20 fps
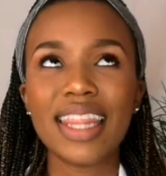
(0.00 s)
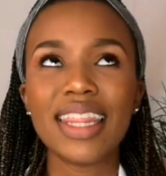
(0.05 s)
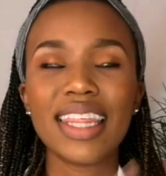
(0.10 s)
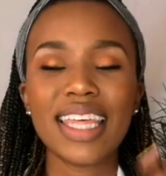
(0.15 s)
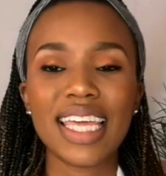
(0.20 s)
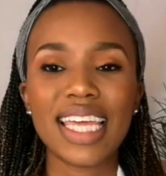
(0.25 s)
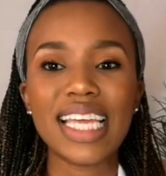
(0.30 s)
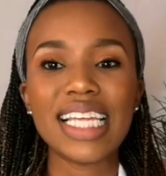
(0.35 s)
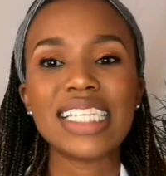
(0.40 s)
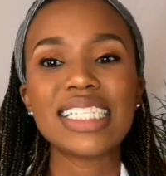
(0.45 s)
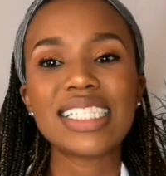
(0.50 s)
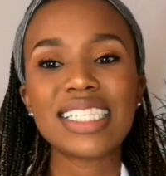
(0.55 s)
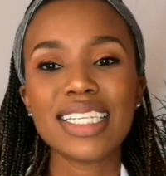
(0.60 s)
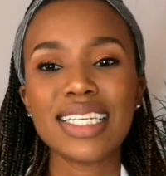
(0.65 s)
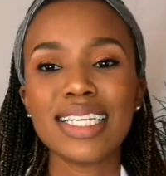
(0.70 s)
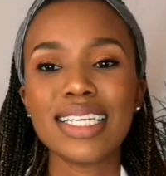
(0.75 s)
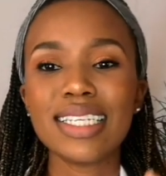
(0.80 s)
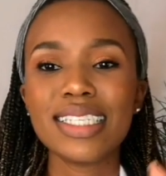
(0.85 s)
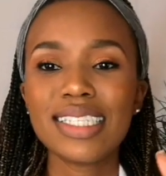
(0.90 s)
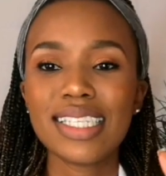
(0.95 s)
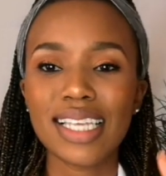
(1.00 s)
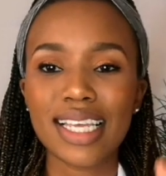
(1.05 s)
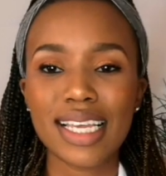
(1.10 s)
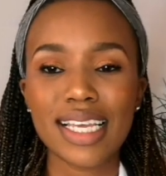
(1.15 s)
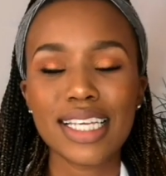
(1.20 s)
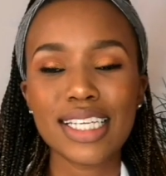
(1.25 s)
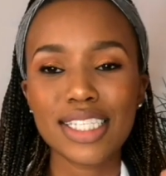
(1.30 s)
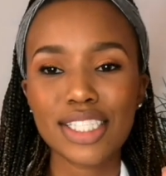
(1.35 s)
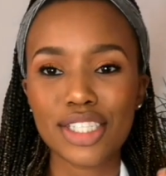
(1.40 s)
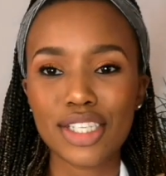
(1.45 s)
the internet
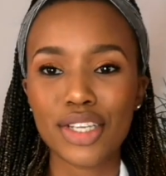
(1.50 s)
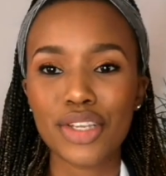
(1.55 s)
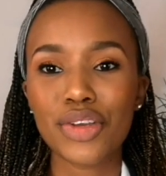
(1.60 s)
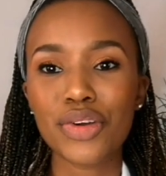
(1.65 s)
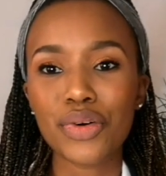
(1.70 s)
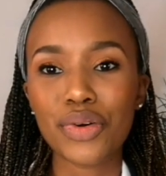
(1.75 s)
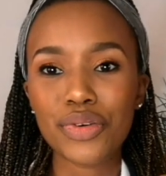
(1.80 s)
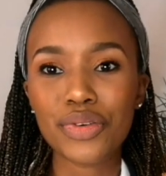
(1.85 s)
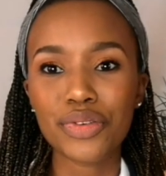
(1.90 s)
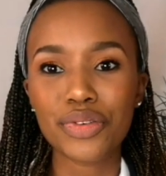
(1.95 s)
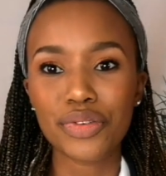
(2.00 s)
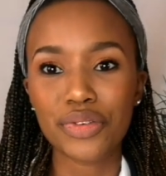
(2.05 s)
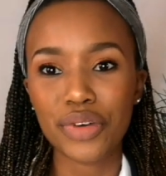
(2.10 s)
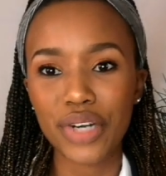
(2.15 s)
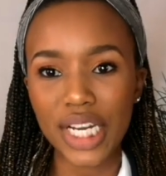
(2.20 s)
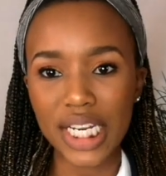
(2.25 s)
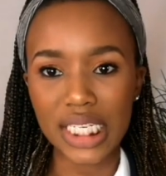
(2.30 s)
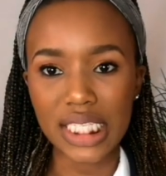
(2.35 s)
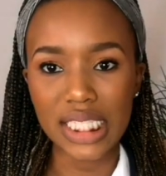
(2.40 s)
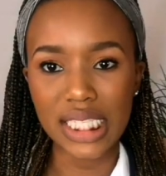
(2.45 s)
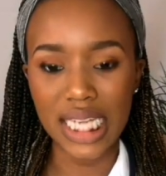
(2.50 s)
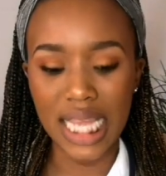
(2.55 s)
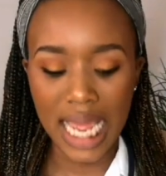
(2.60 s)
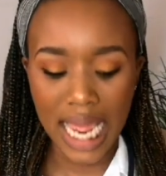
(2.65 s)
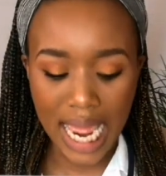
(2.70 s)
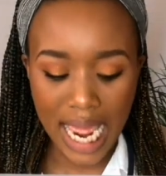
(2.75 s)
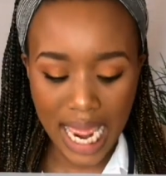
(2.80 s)
is your friend.